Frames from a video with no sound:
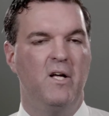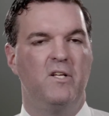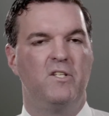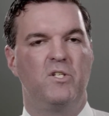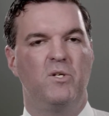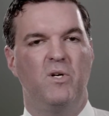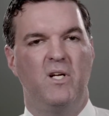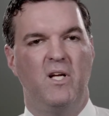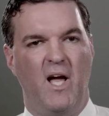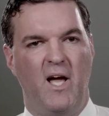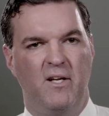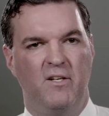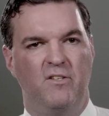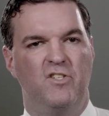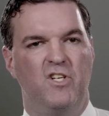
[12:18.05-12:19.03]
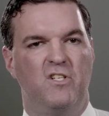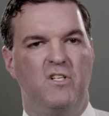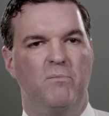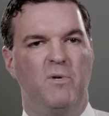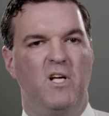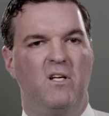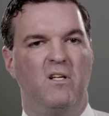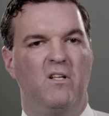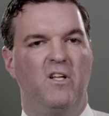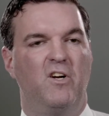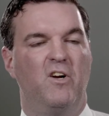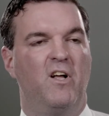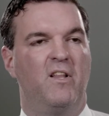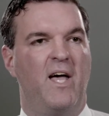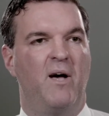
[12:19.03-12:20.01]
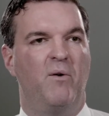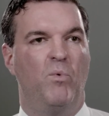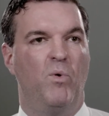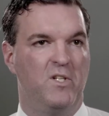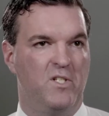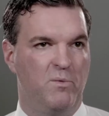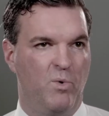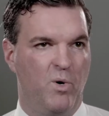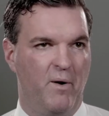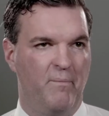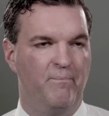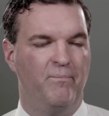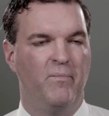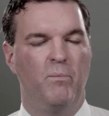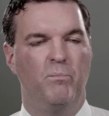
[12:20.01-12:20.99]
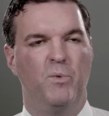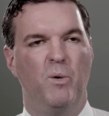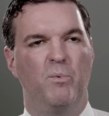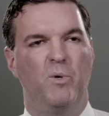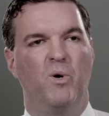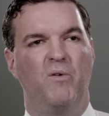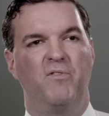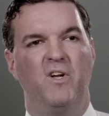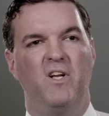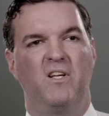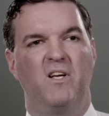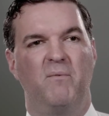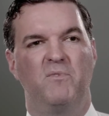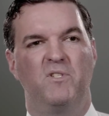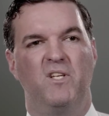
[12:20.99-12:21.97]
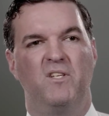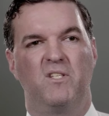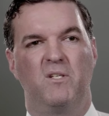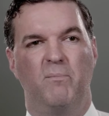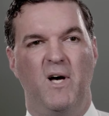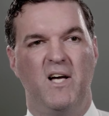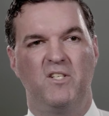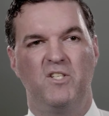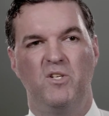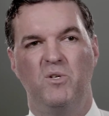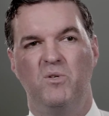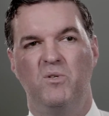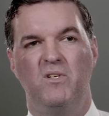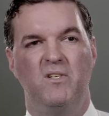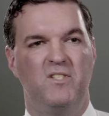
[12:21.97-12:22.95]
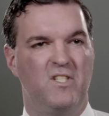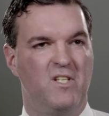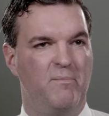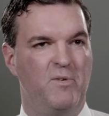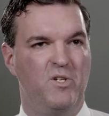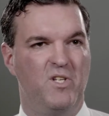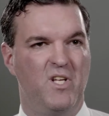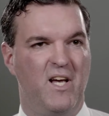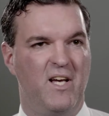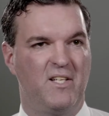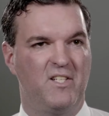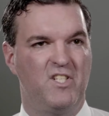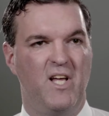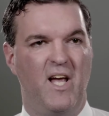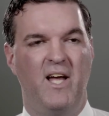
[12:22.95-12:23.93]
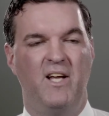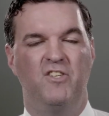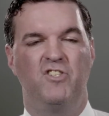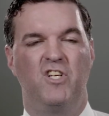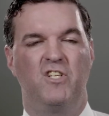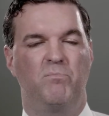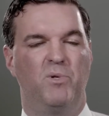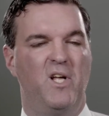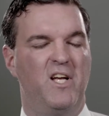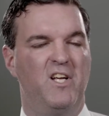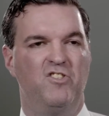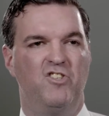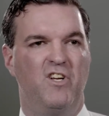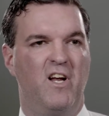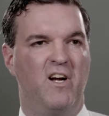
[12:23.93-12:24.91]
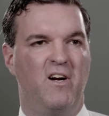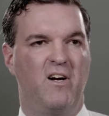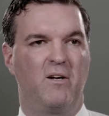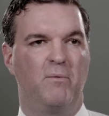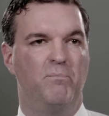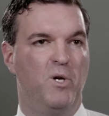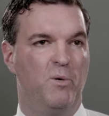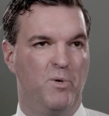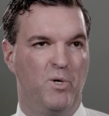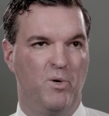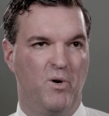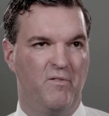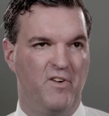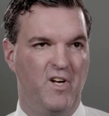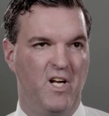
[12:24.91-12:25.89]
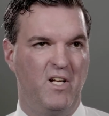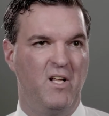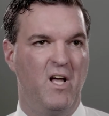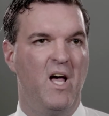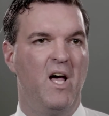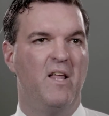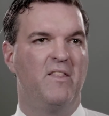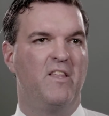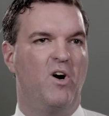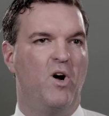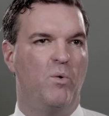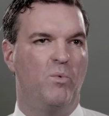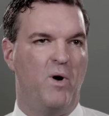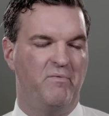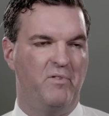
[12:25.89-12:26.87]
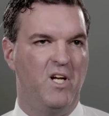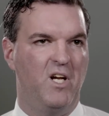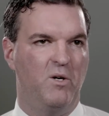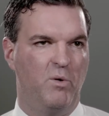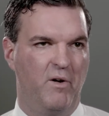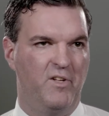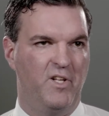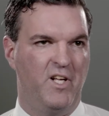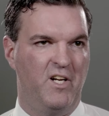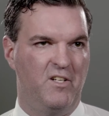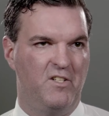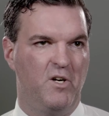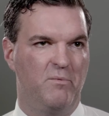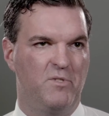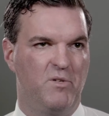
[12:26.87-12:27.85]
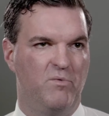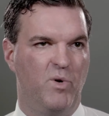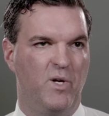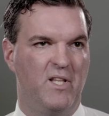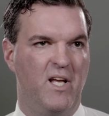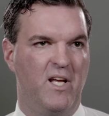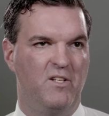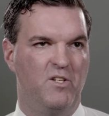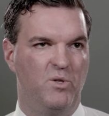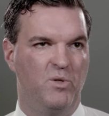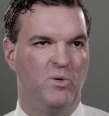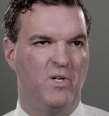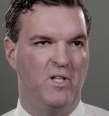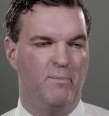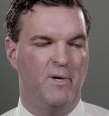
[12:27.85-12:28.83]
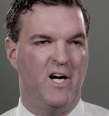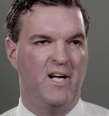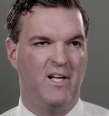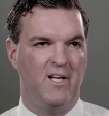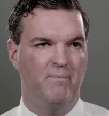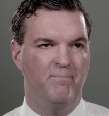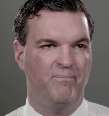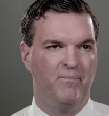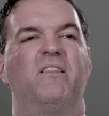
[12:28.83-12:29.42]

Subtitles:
So again, just to be clear on that once more, buprenorphine comes in Suboxone, Subutex, and just plain generic buprenorphine. They're all roughly equivalent in terms of what they do in the body.